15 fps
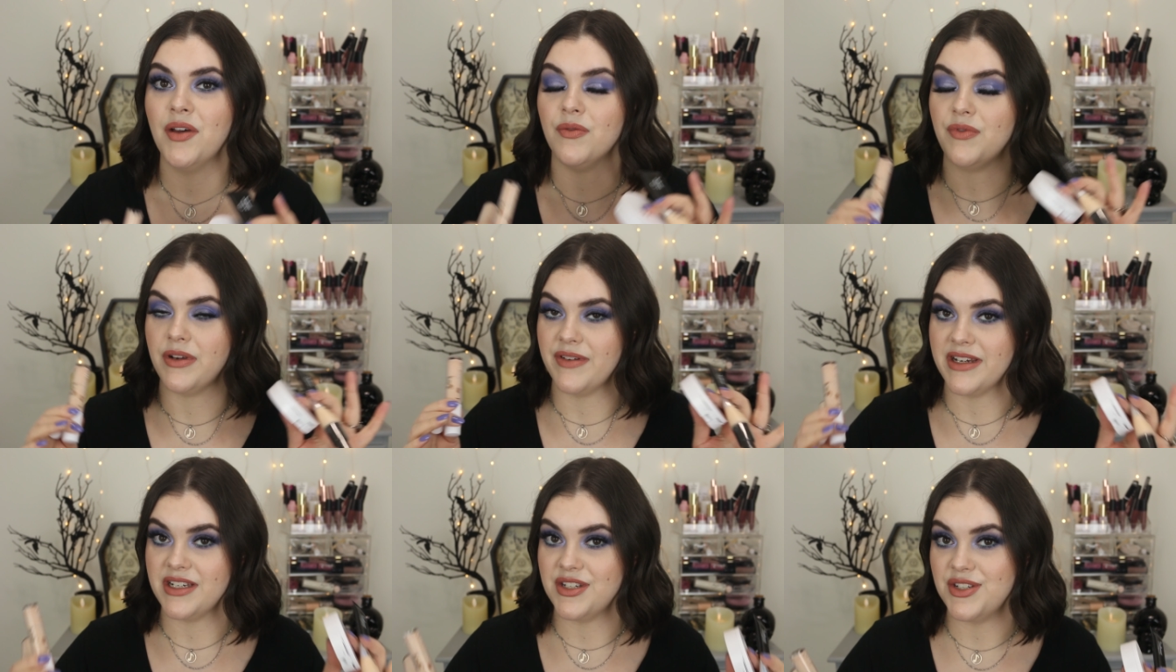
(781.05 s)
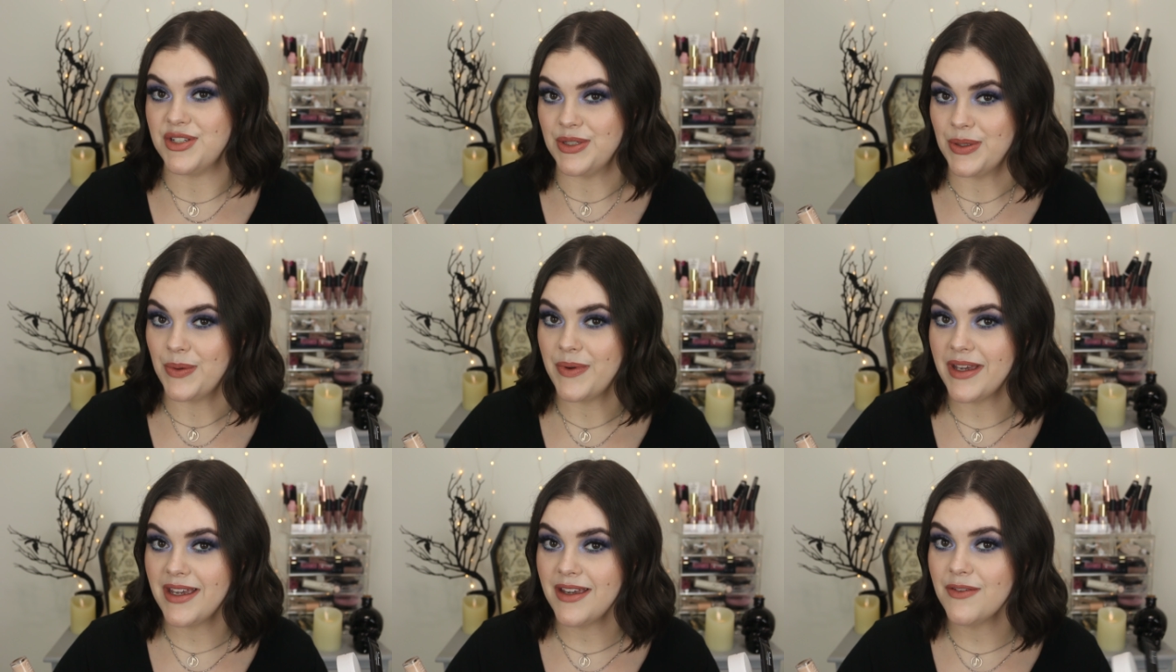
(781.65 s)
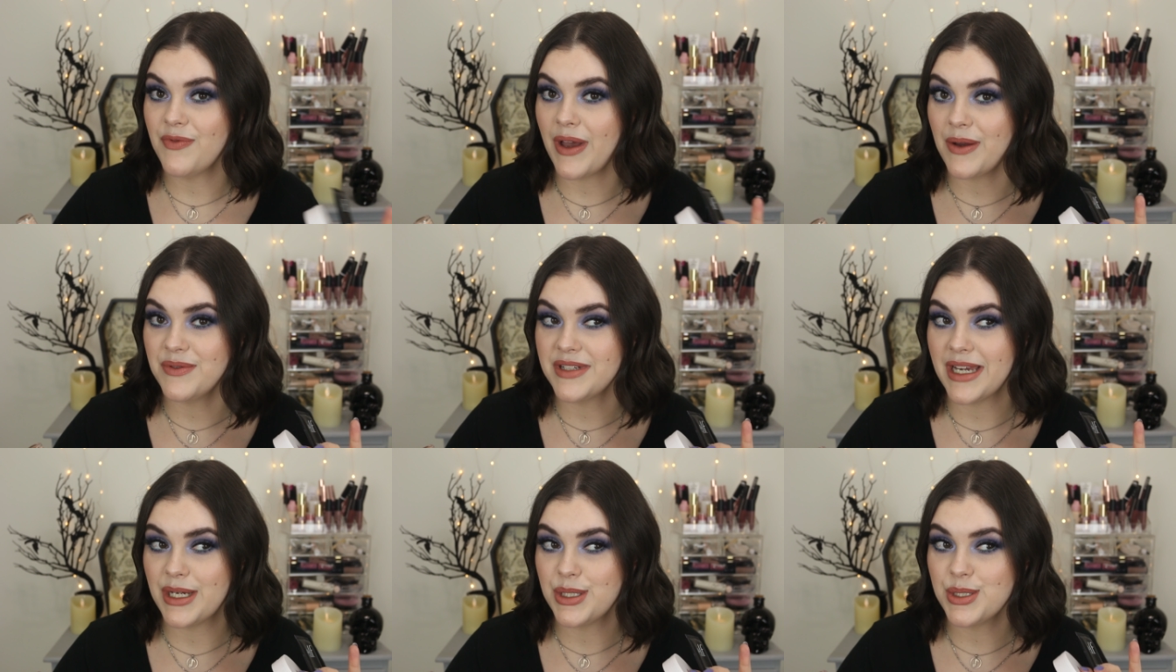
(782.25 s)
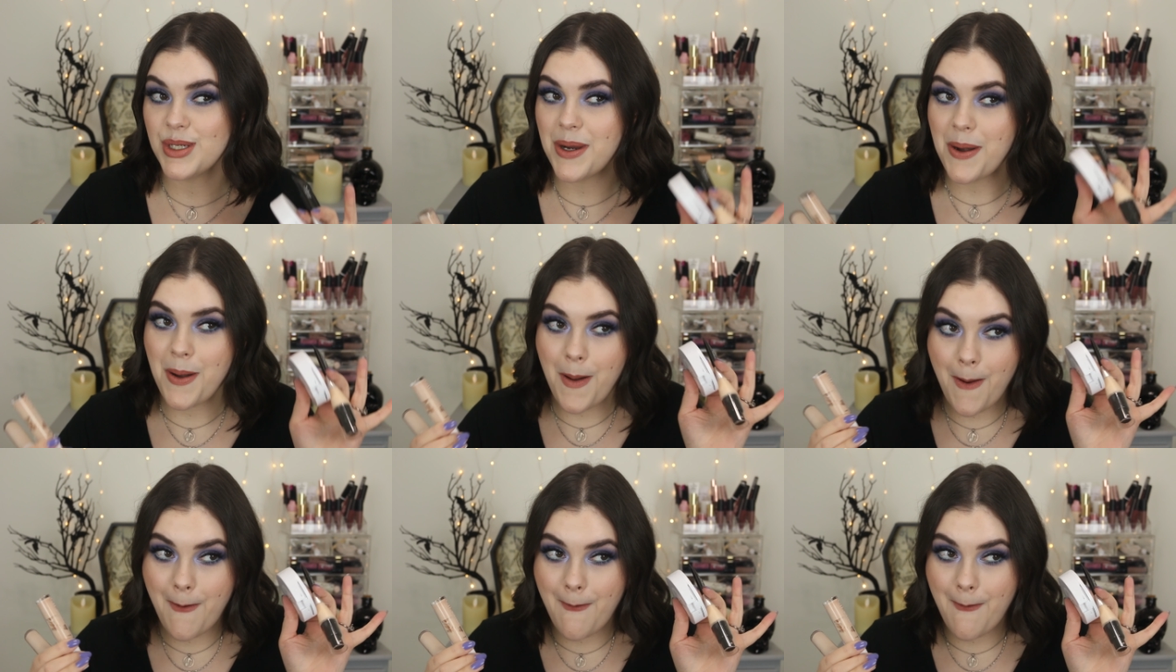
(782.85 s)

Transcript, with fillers: very dewy foundation.